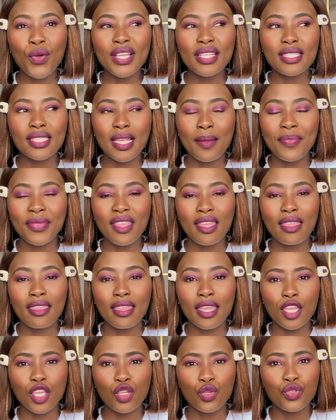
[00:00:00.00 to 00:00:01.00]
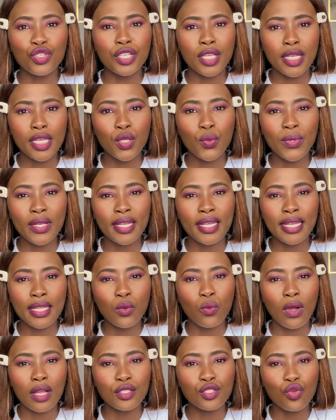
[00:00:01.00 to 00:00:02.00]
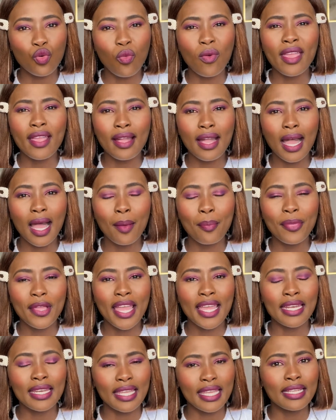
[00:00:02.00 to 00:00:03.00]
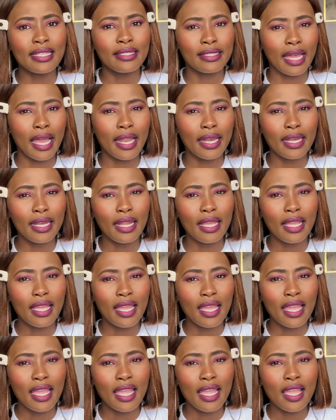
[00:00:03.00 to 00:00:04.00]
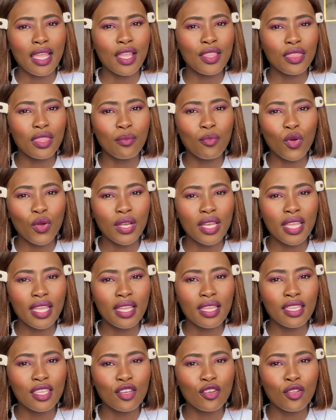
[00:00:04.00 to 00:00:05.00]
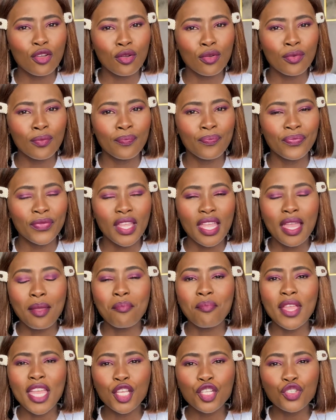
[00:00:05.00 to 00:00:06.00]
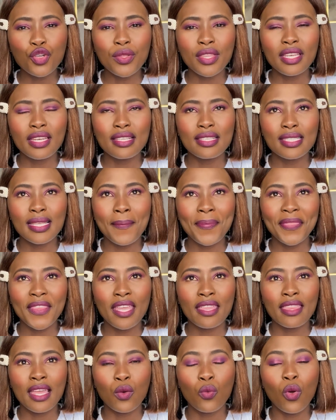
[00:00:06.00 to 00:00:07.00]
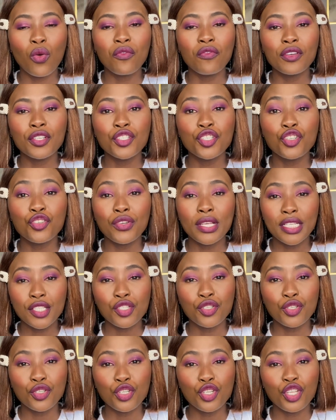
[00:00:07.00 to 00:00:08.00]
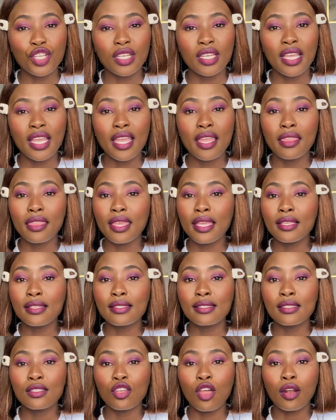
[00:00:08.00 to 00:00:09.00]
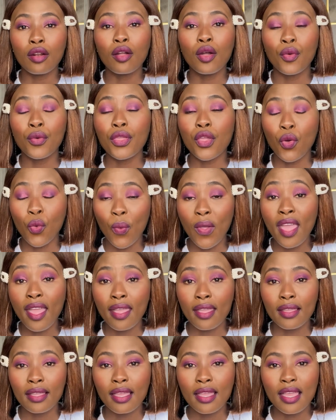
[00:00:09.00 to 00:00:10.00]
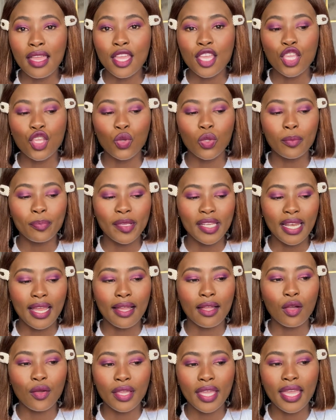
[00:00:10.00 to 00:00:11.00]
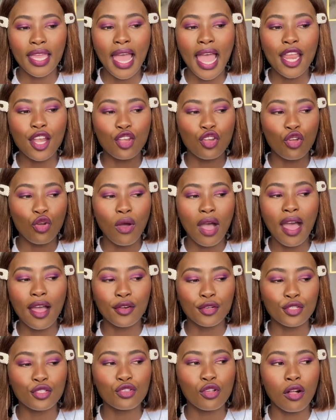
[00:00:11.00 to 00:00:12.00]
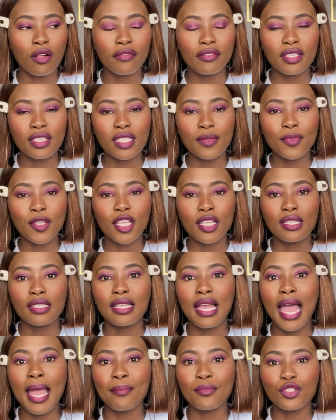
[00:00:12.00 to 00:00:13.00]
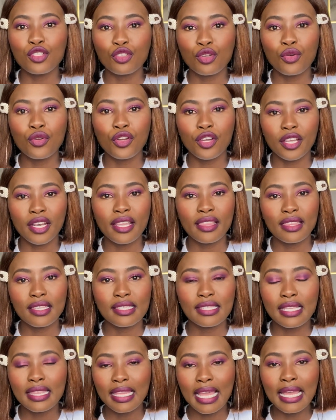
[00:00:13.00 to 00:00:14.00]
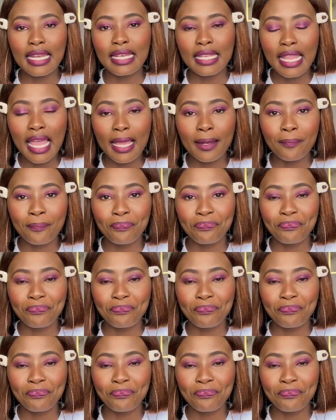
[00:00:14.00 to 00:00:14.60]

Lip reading: it's something that you genuinely want to wake up and get done in the morning, you know. Make sure that it's something that won't frustrate you should things not go your way. You'll be like, okay, I know how to solve this because I'm so good at this and that and that.